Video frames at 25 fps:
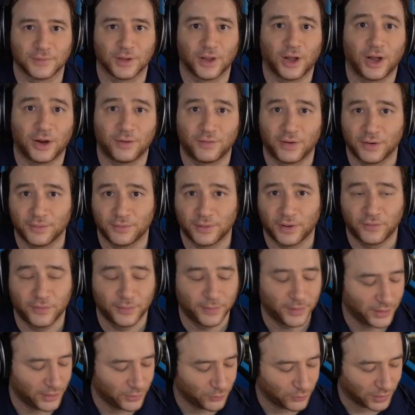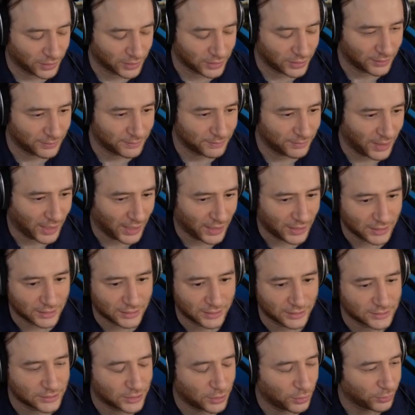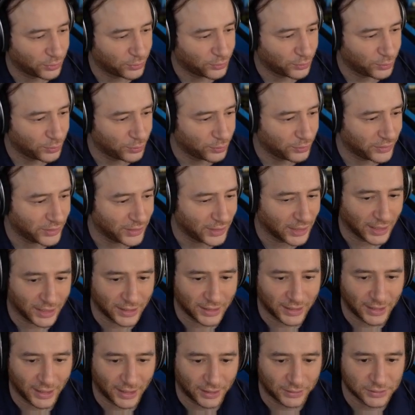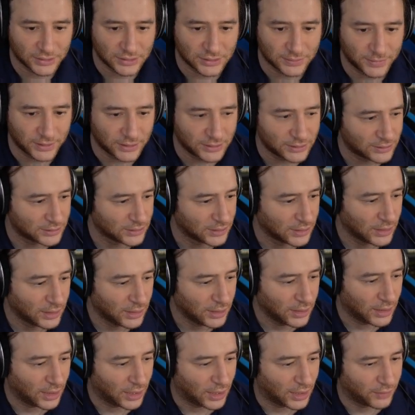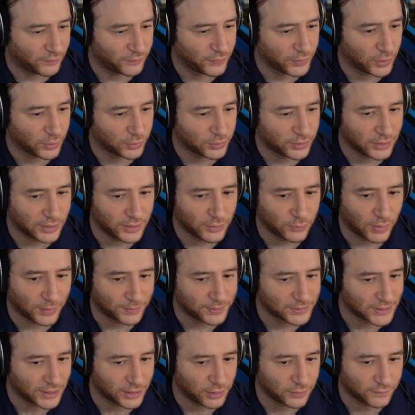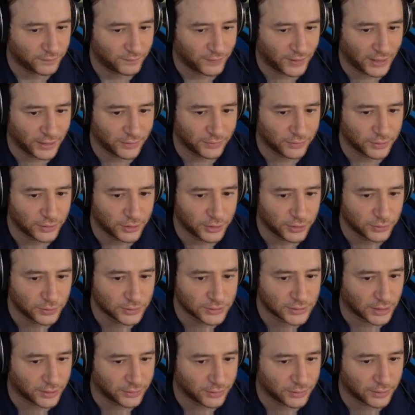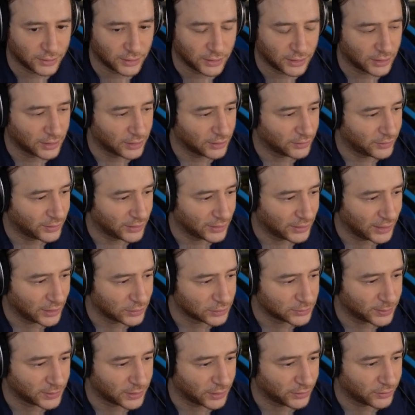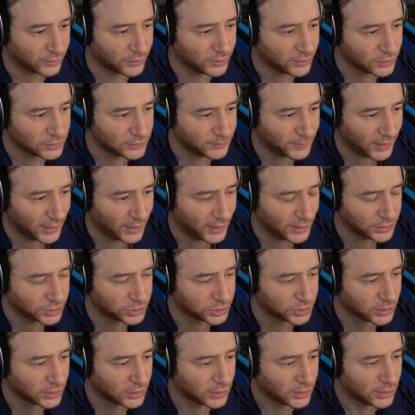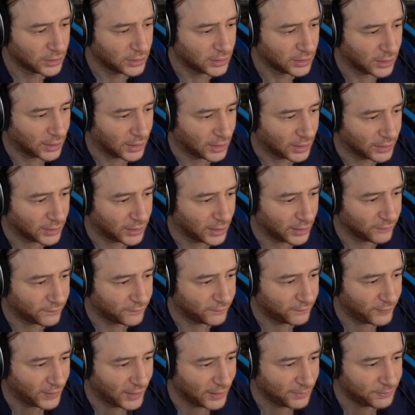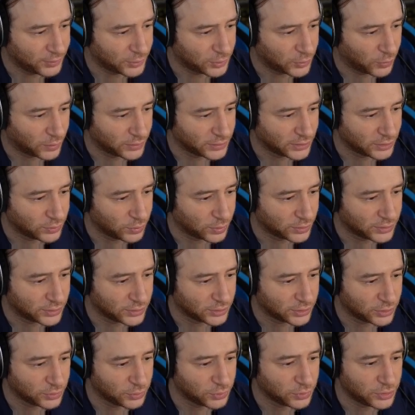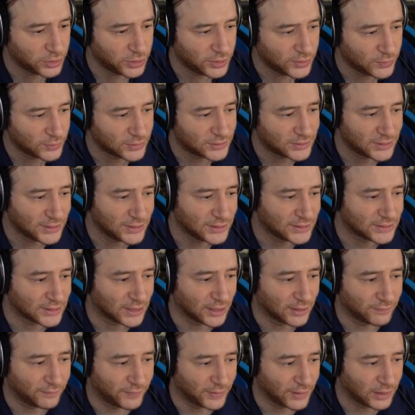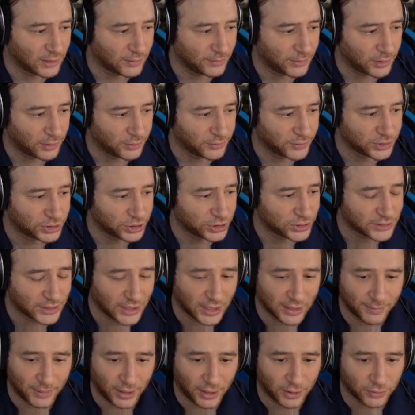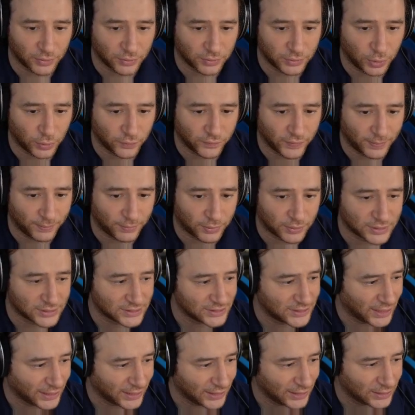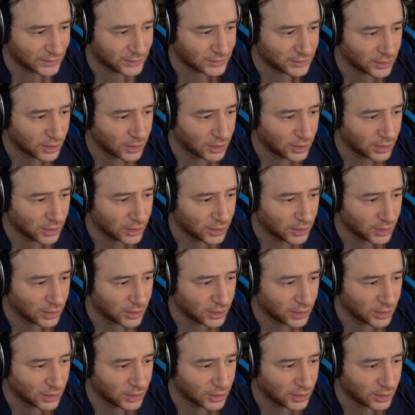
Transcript: All right, everybody, welcome back. Let's go through the announcement. Uh, if you go to the website, you'll find the news on uh, the announcement on their news page. Uh, February twenty twenty-two new seats available. This just came out November second.